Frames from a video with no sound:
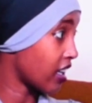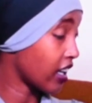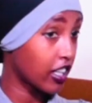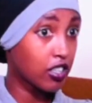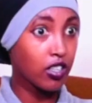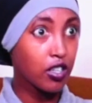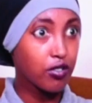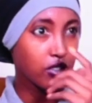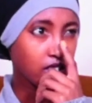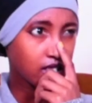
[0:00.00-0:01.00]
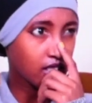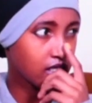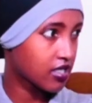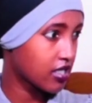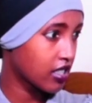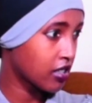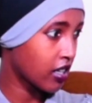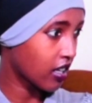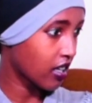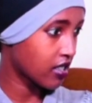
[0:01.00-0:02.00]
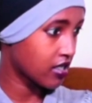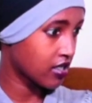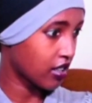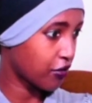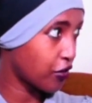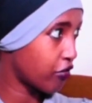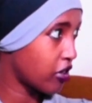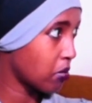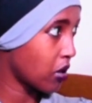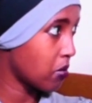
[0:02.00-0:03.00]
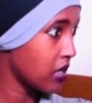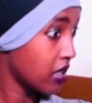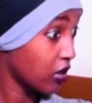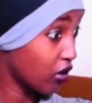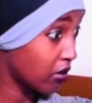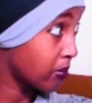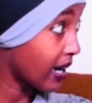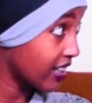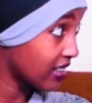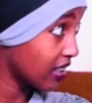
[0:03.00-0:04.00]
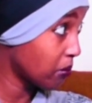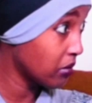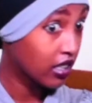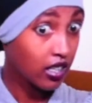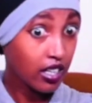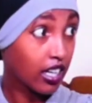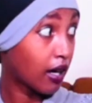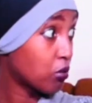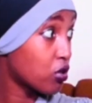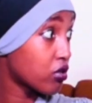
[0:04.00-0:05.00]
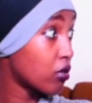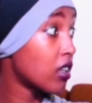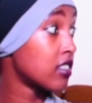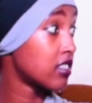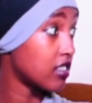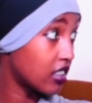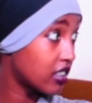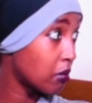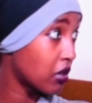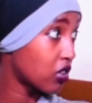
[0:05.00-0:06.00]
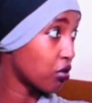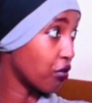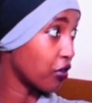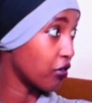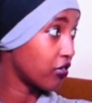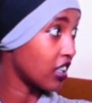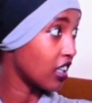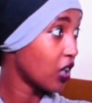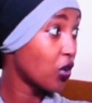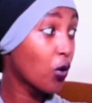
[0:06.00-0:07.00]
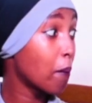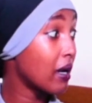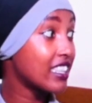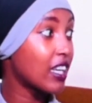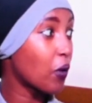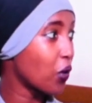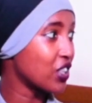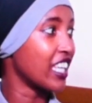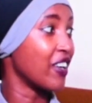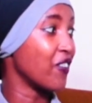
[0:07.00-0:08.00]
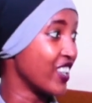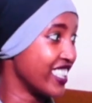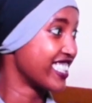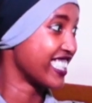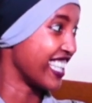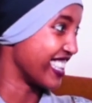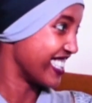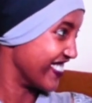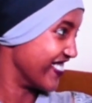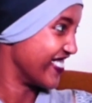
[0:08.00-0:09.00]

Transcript: Like, for instance, see necklaces at 50 bob, he'll buy them, come to school and sell them at 250. No matter what, he will sell them.